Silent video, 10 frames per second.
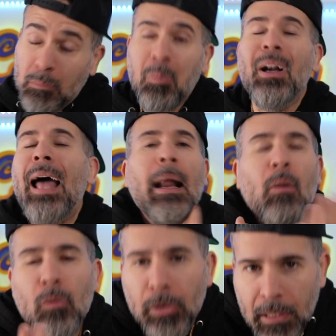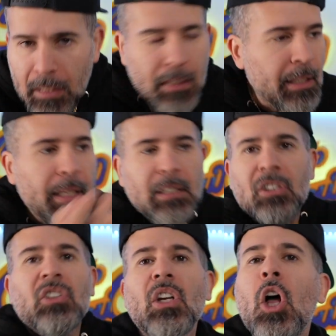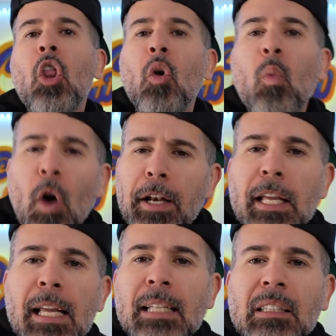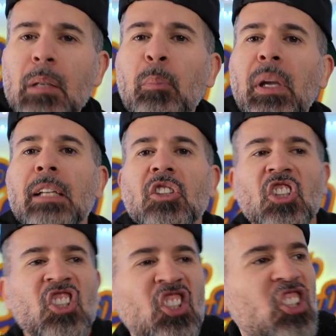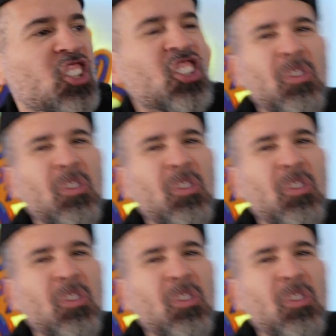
but I don't need it. It's just The One EDP just